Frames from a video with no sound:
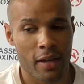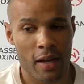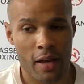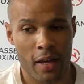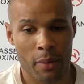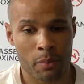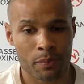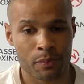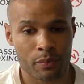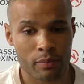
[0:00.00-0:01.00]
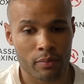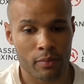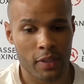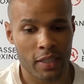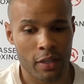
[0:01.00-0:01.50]
Um,
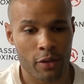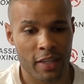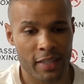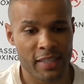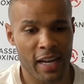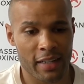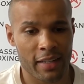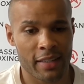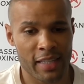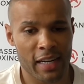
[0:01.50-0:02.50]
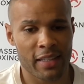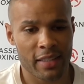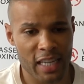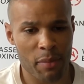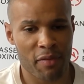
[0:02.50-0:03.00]
you know the exact exactly
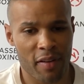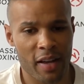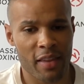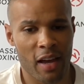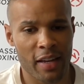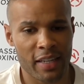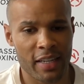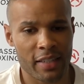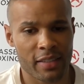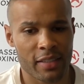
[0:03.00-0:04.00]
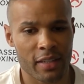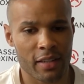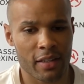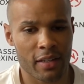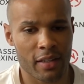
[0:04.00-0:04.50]
the type of fighter that I need
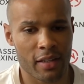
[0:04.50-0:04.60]
to